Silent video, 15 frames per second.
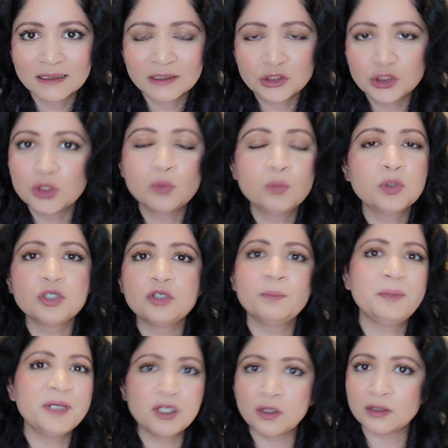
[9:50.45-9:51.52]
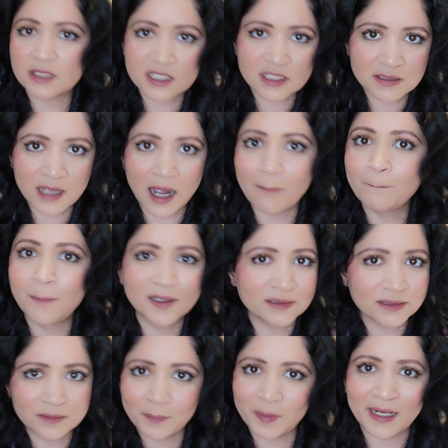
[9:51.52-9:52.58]
you wouldn't be on this
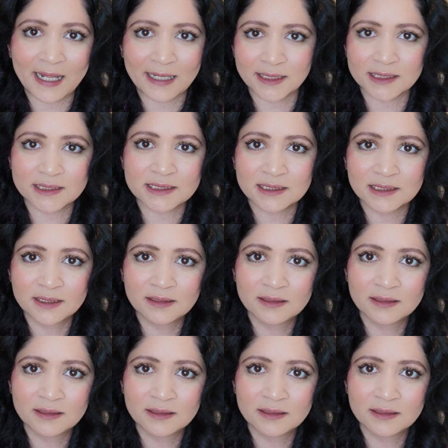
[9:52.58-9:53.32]
abundant planet.